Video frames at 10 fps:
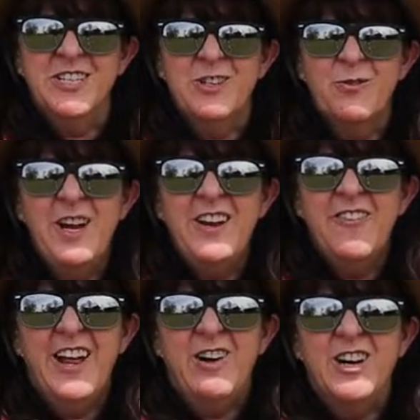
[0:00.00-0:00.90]
known as a ray
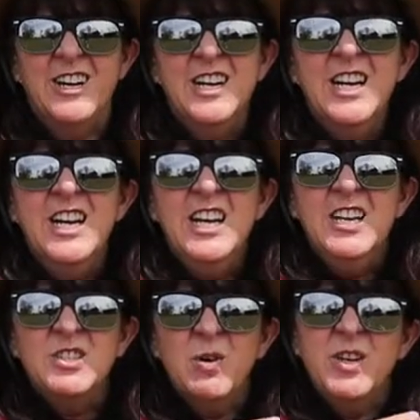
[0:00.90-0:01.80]
flower.
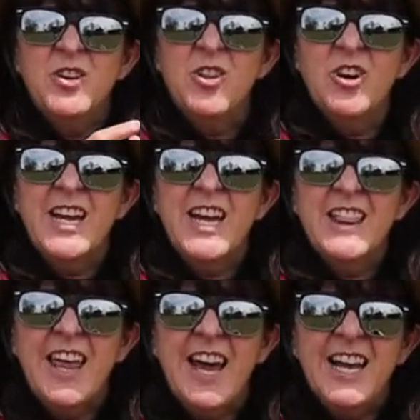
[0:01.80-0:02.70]
So when you look
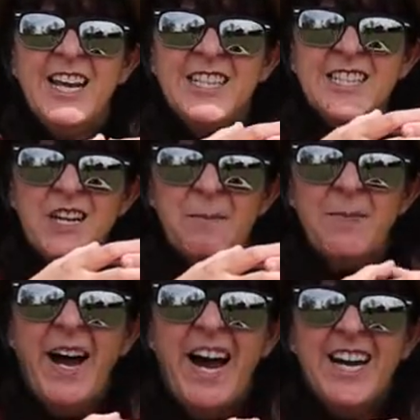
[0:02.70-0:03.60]
at that, it's a
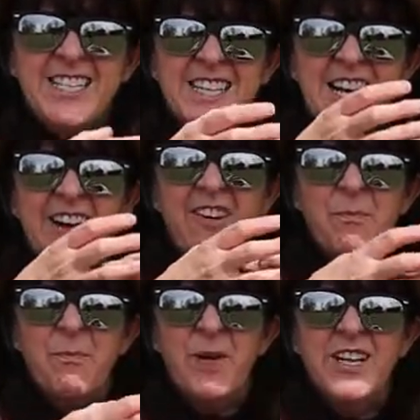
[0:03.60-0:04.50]
composite of
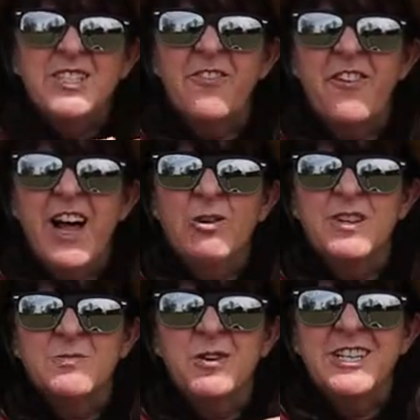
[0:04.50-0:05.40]
a bunch of
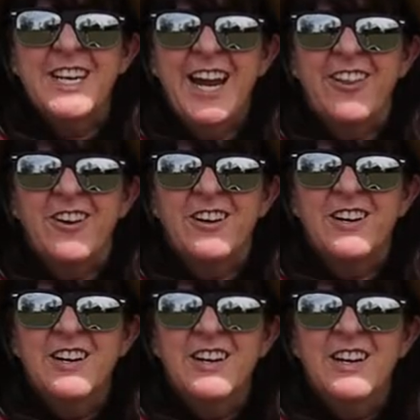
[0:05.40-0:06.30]
flowers put together.
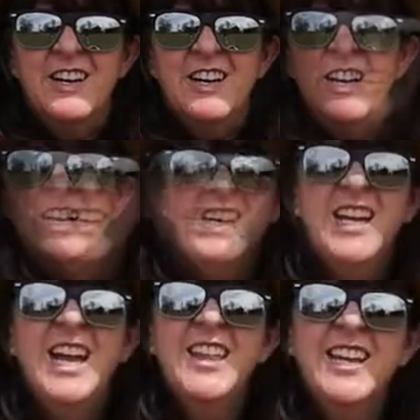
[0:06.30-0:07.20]

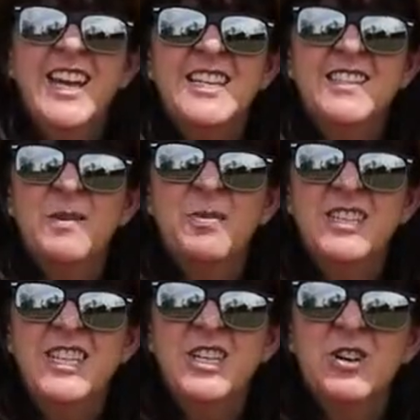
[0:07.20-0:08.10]
In the case of the
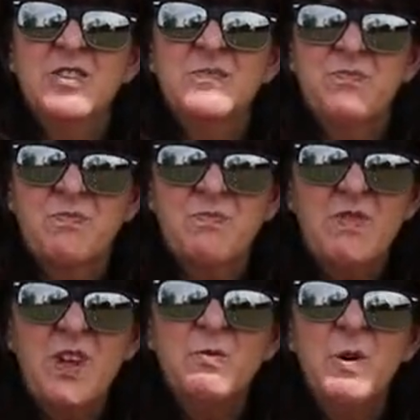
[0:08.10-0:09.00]
pussy toes,
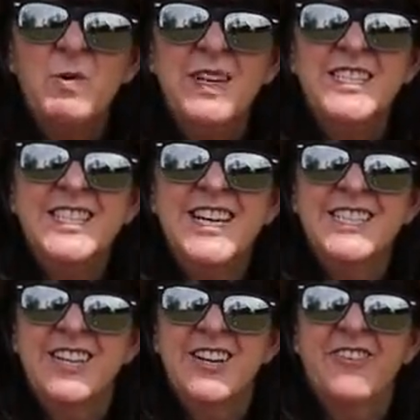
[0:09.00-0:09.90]
what we see
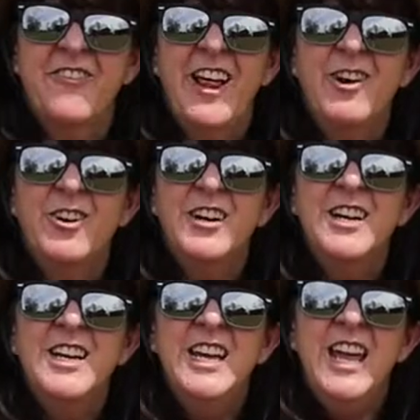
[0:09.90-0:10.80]
as a little
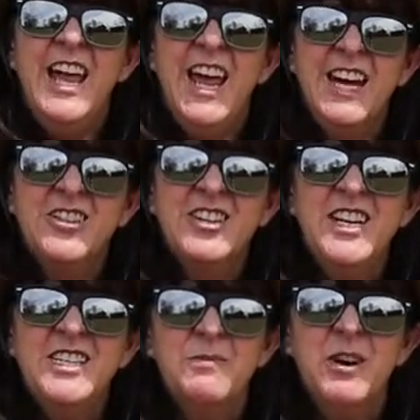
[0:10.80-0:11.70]
flower
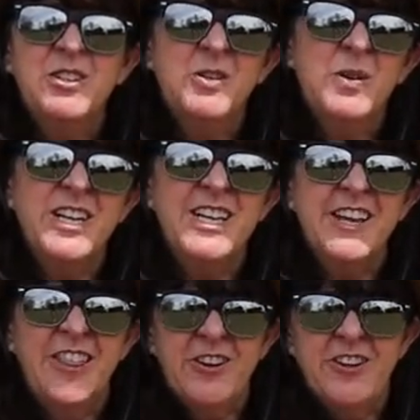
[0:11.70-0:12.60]
actually is about 20
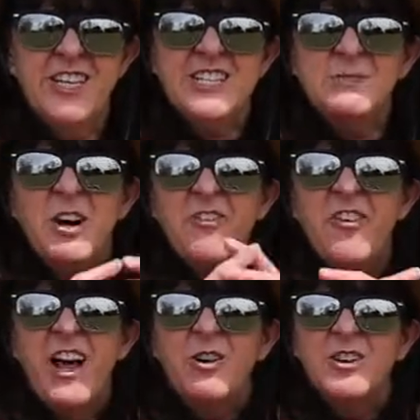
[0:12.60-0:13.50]
to 30 small
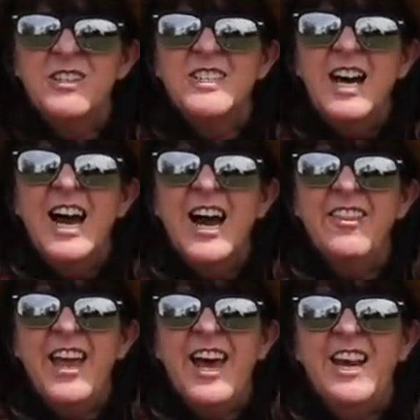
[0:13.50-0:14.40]
flowers
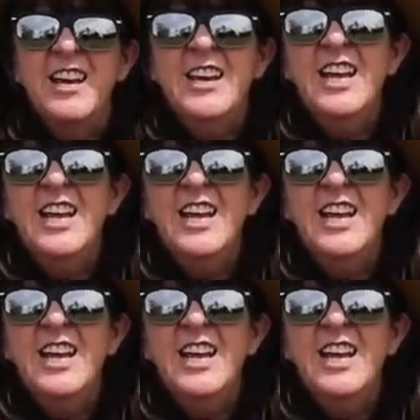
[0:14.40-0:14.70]
on the head.